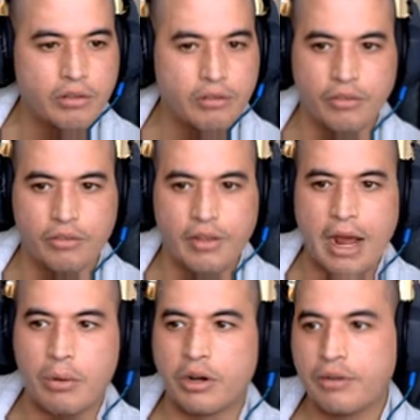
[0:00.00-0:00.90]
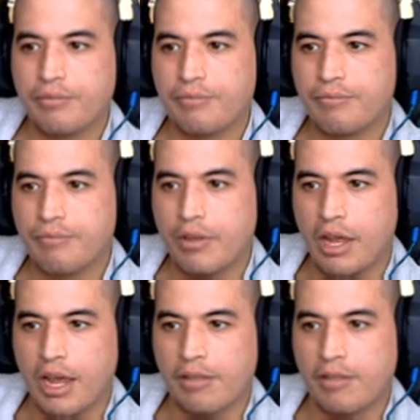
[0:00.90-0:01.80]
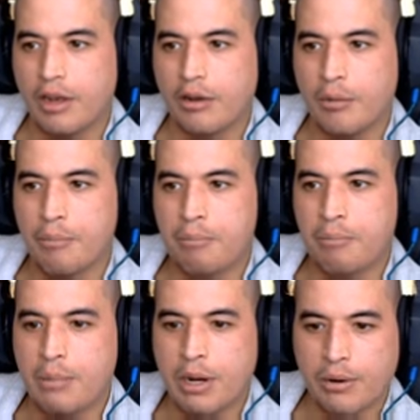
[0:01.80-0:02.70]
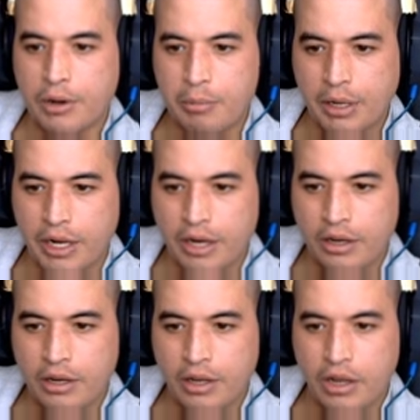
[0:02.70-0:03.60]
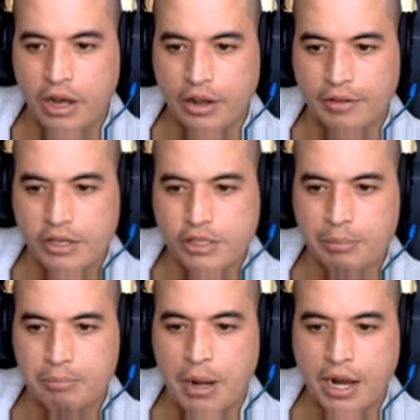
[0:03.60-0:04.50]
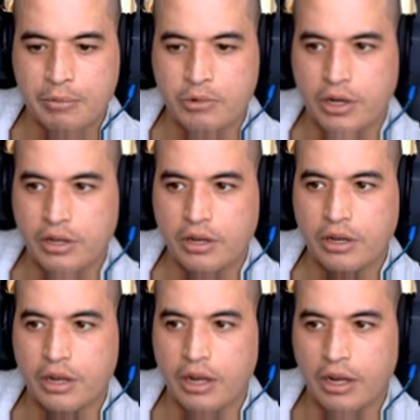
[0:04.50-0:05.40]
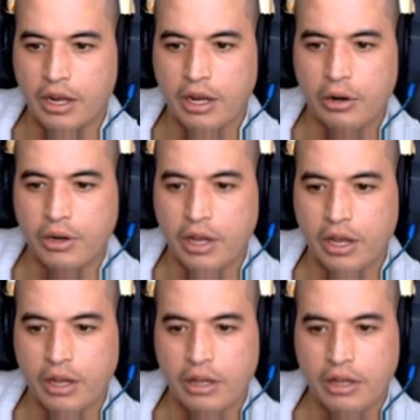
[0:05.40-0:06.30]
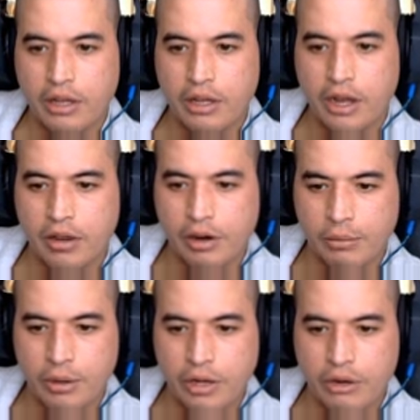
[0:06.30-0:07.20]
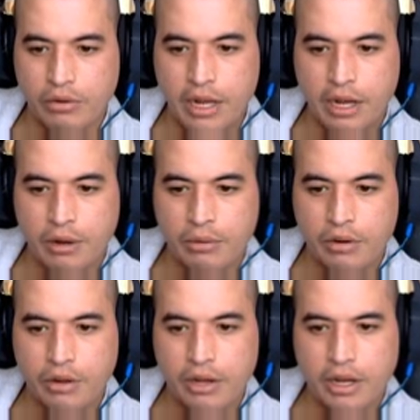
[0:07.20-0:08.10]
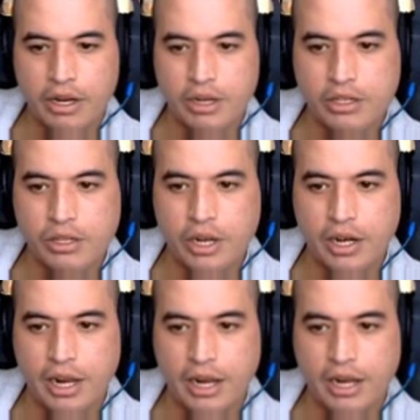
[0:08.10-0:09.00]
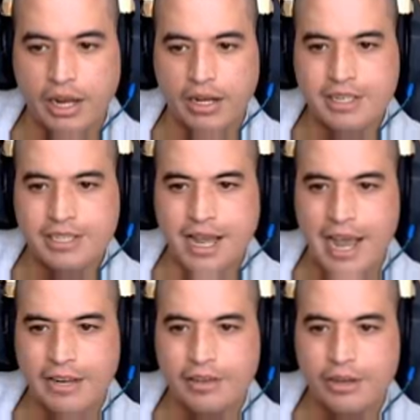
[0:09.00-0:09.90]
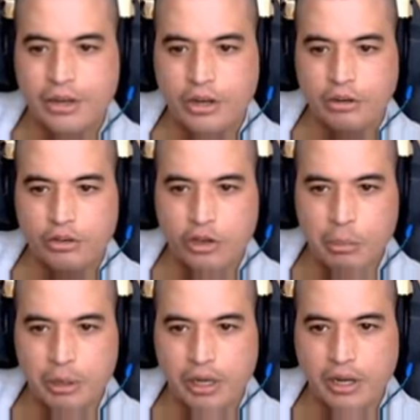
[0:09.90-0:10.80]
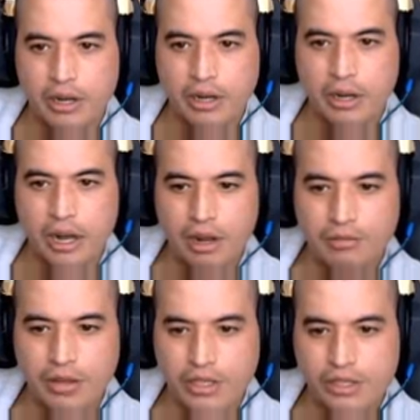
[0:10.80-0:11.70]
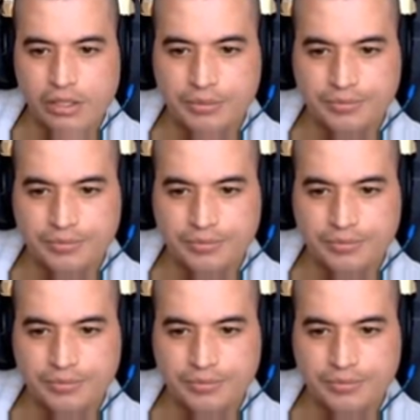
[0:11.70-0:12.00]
that one, and then mirror the plane on this bottom one, hit OK, and there we go. Now it is an a exact duplicate of this.